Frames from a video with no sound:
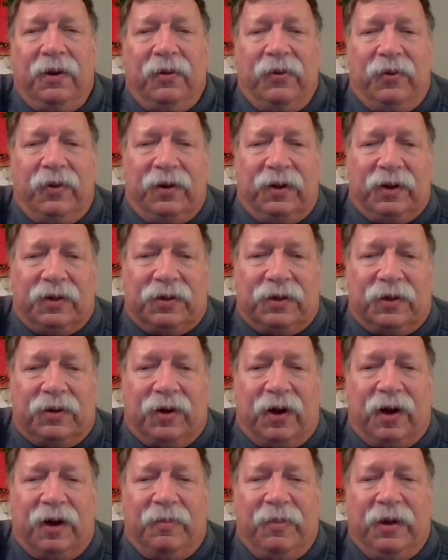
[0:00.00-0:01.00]
when
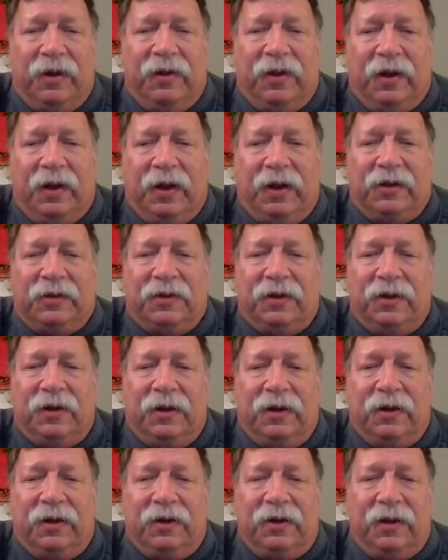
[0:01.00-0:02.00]
describing the
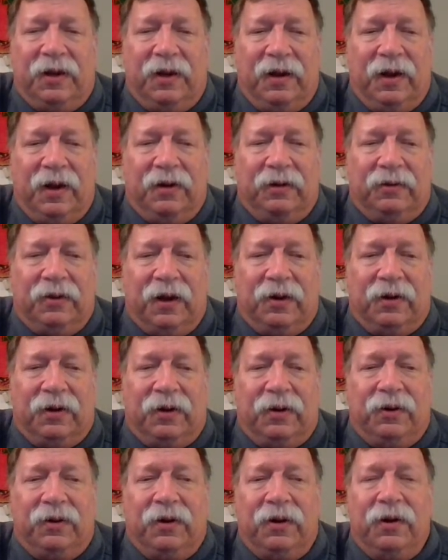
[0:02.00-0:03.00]
incident in a
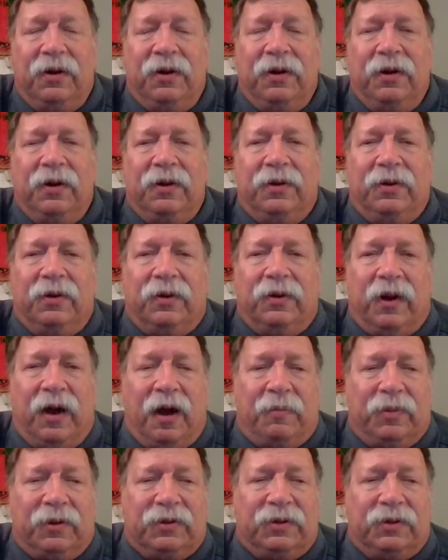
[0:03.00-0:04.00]
letter to
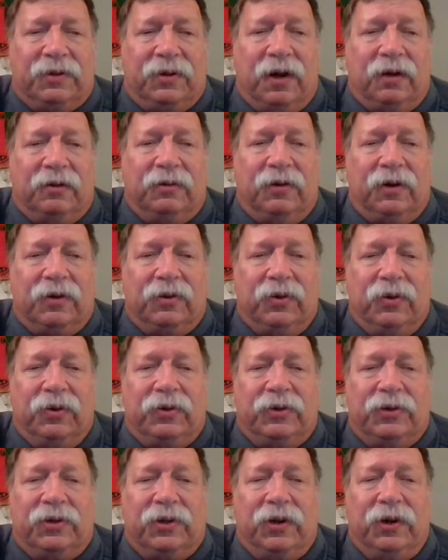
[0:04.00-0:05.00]
Apostolic
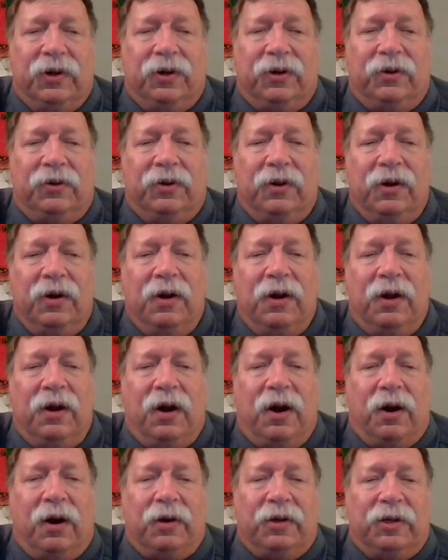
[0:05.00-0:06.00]
Nuncio
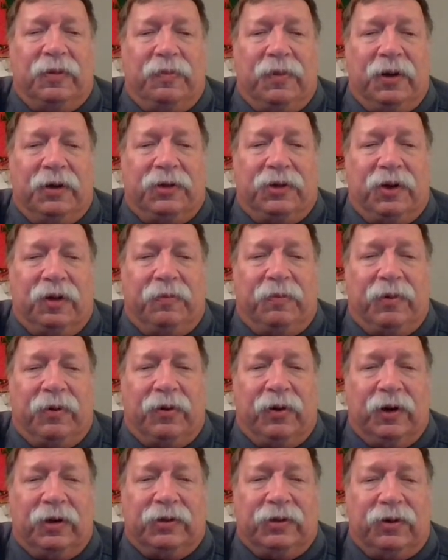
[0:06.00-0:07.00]
Archbishop
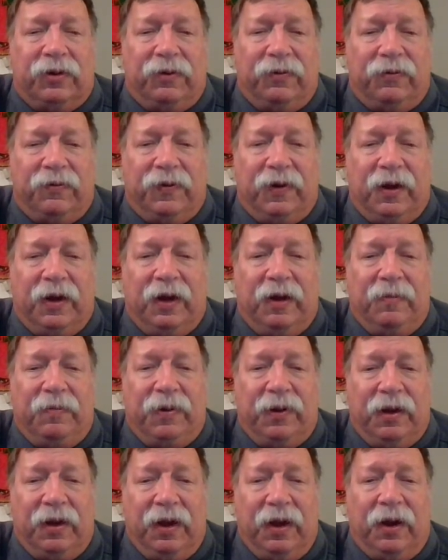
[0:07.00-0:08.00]
Christophe
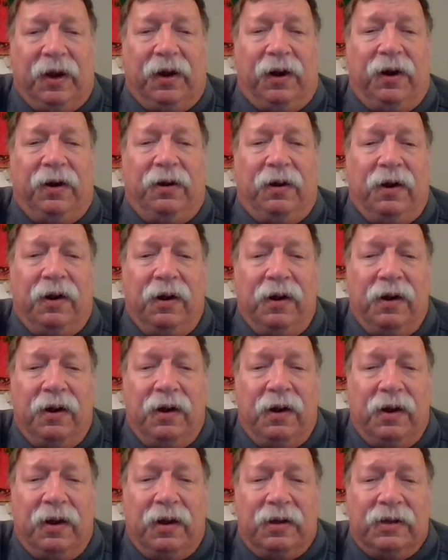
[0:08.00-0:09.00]
Pierre,
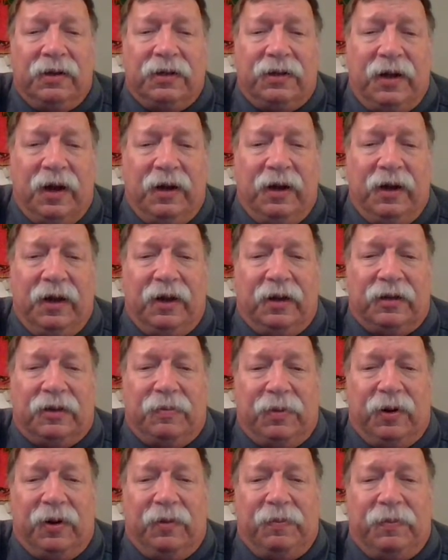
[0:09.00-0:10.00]
stating his
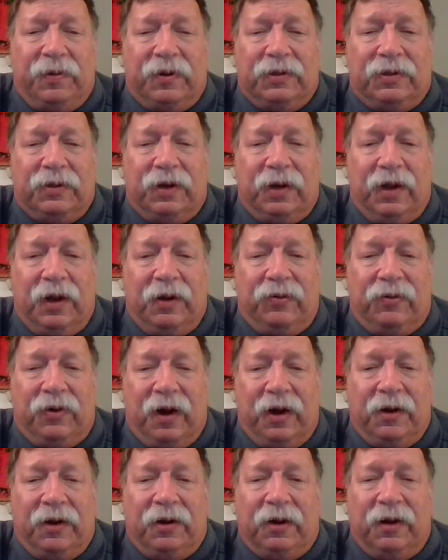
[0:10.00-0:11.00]
purpose in
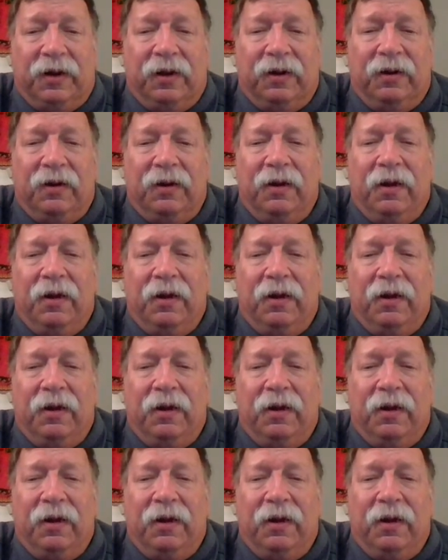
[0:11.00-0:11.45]
writing